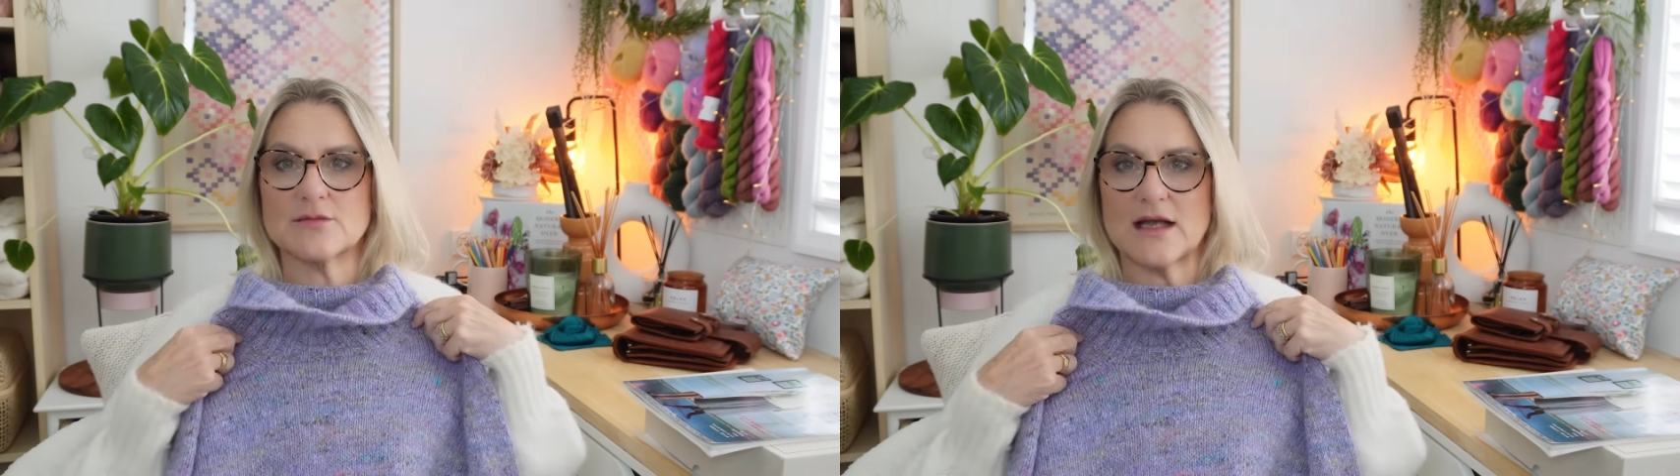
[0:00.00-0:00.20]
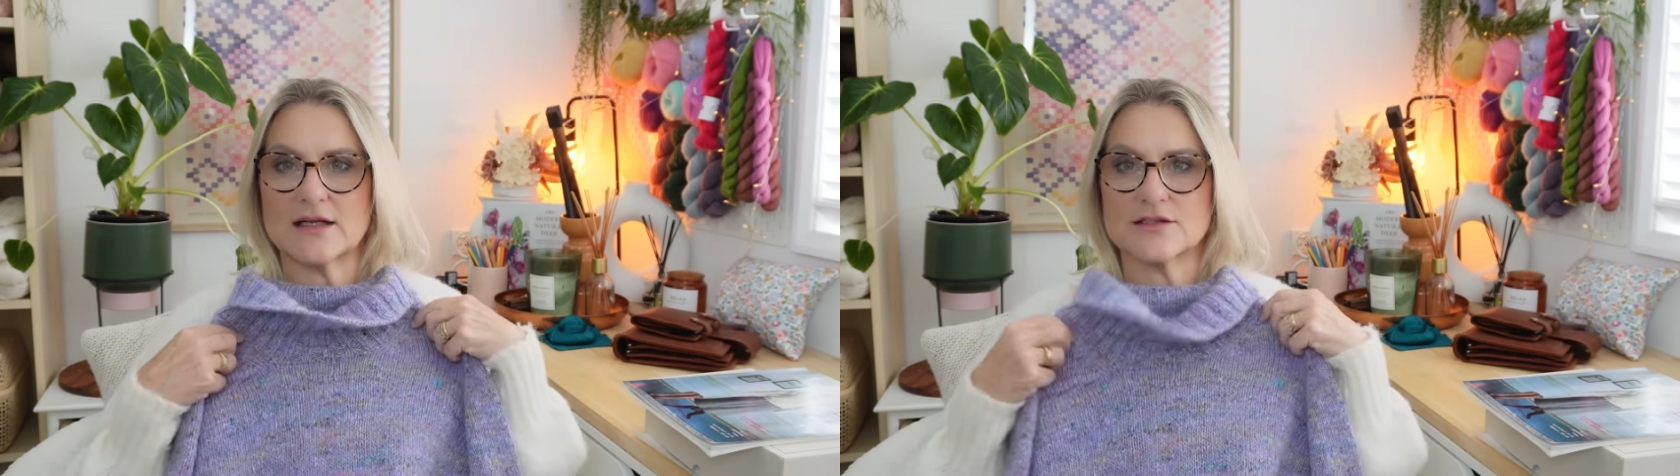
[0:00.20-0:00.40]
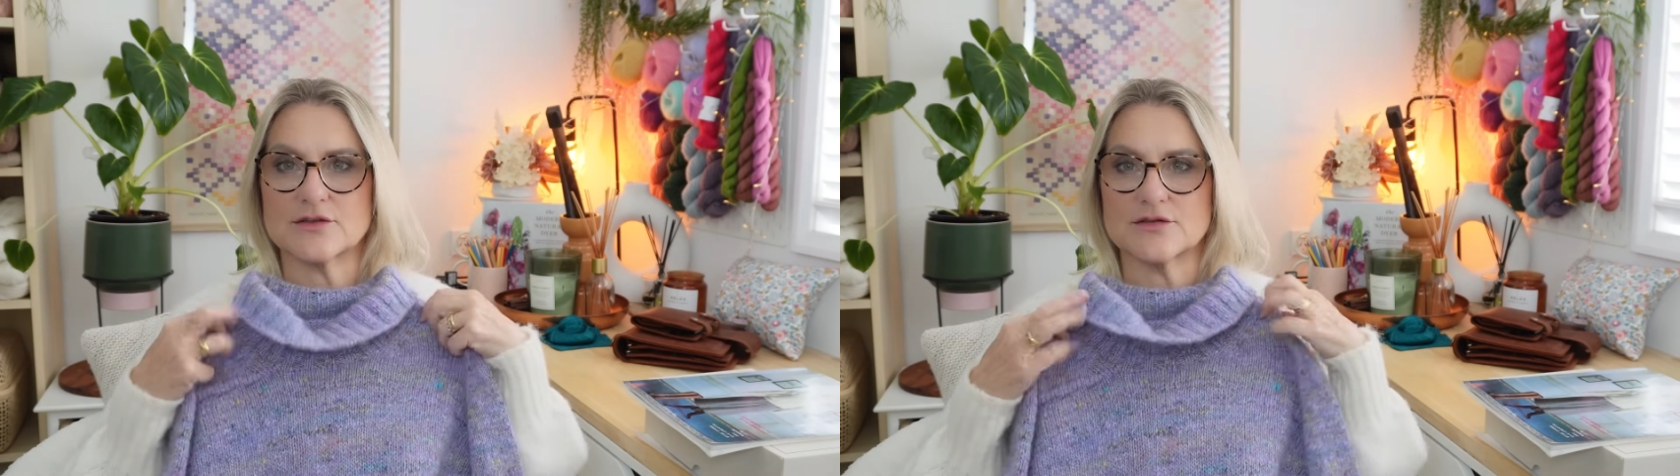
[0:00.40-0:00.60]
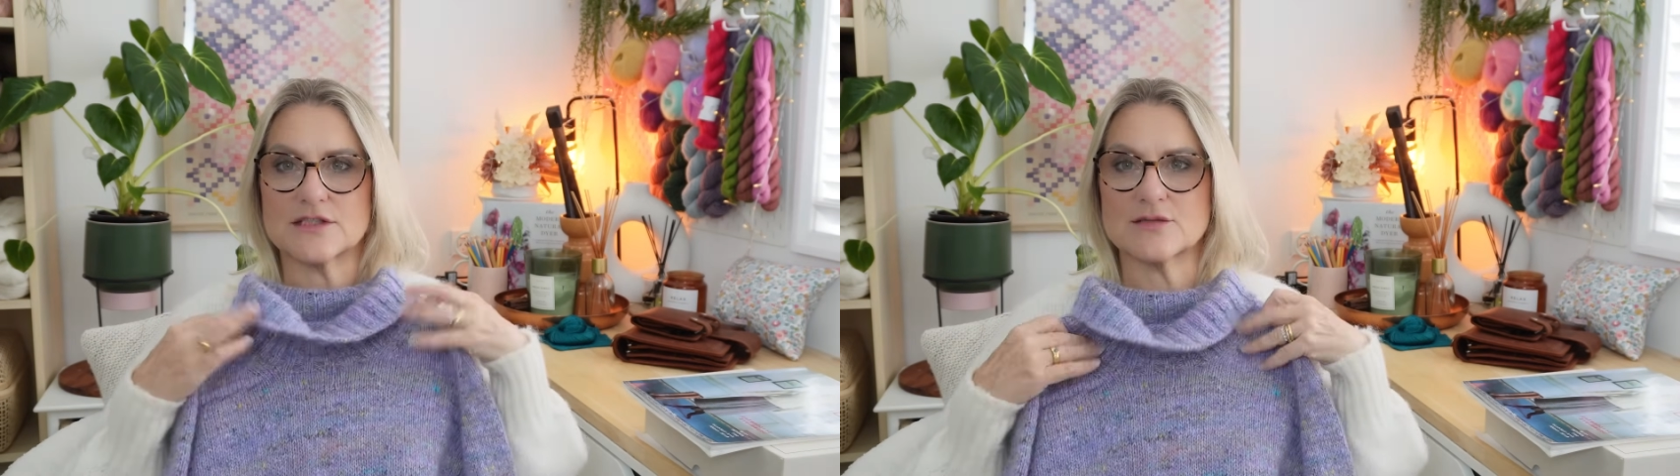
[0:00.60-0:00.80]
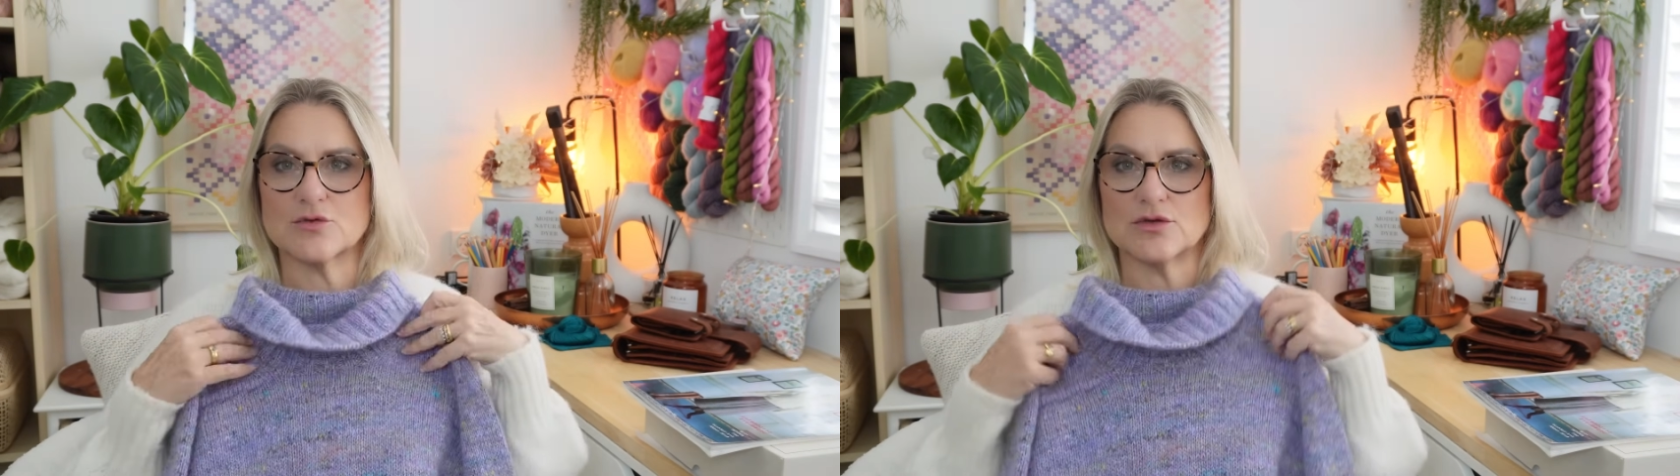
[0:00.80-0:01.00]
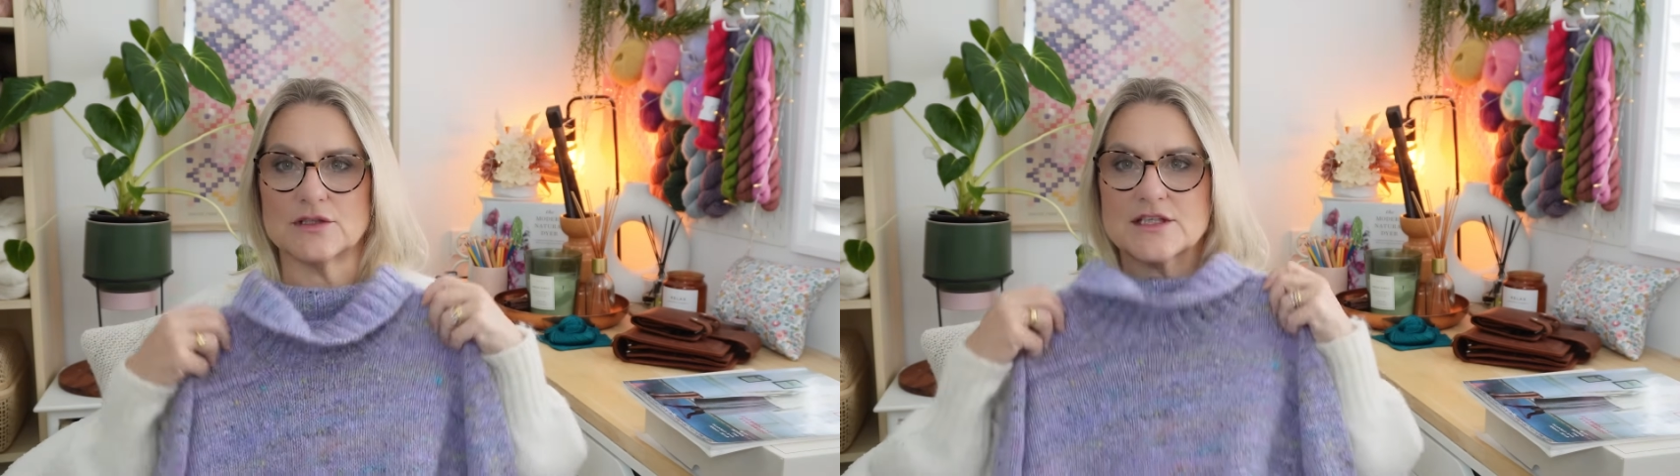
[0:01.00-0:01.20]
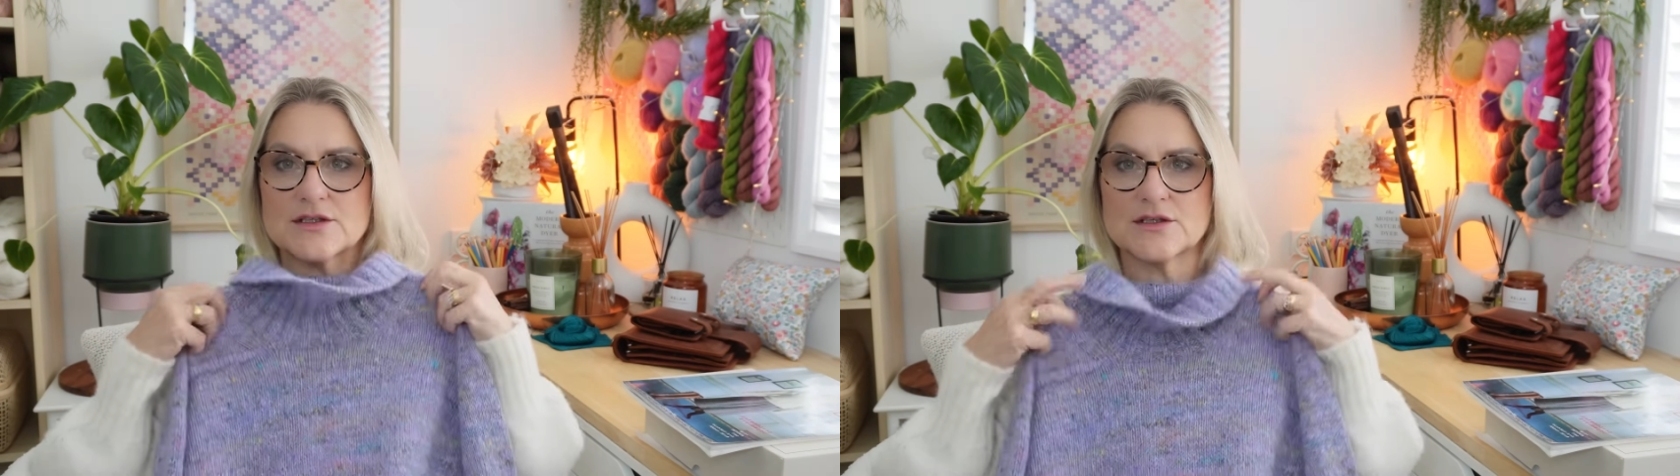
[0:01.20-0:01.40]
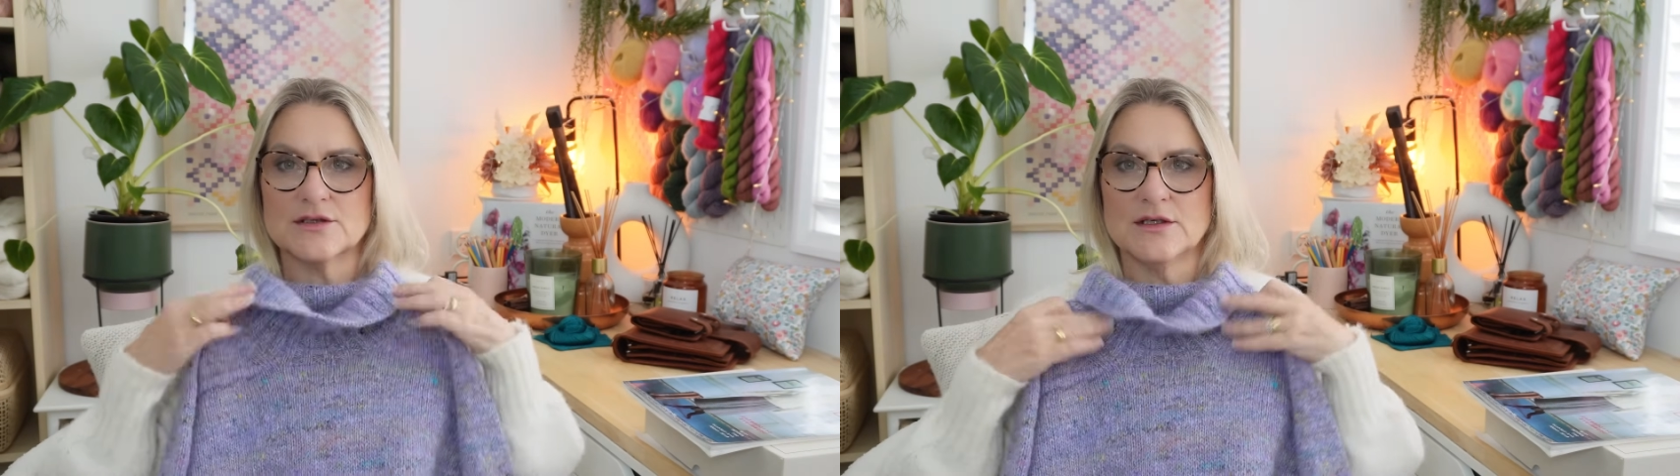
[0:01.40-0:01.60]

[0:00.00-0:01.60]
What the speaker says: make sort of a smallish